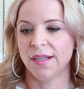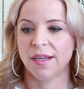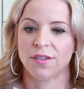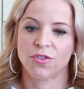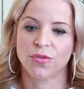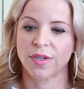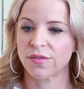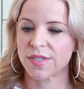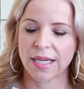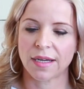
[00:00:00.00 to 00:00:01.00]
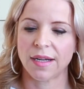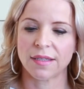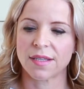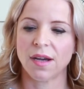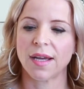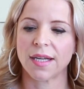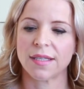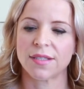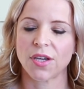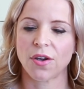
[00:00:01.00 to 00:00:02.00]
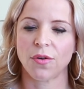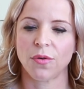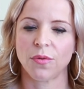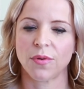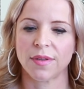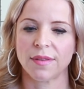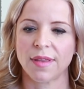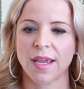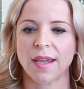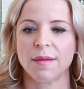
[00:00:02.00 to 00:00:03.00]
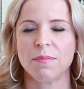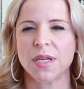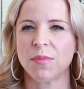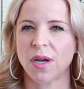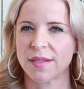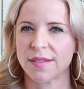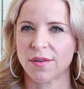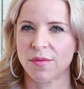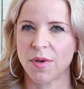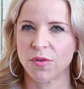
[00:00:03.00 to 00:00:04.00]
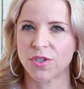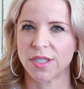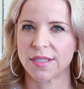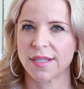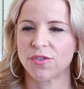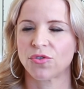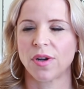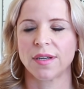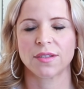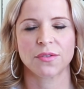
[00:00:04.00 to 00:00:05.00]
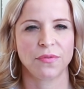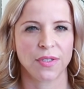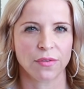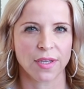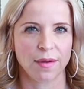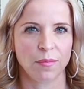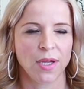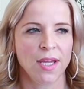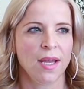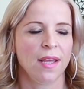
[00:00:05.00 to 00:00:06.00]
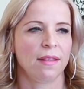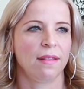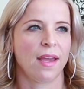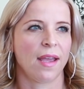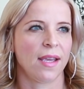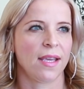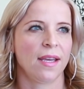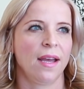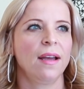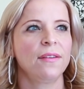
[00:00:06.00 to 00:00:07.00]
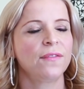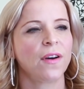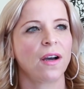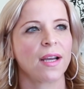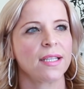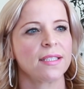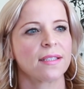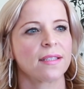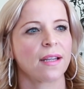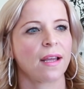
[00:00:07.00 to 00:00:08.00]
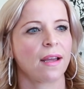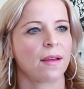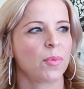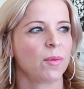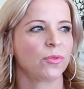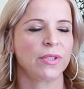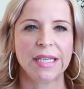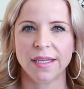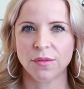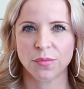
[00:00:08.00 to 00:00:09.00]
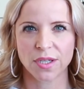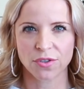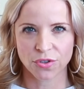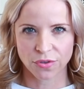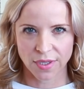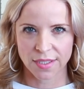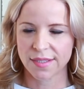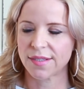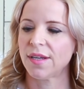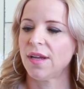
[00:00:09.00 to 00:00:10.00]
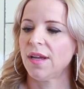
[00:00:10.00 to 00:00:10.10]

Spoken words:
kind of triggers and anxiety. So they minimize their emotions. They try not to feel them. They find people needing reassurance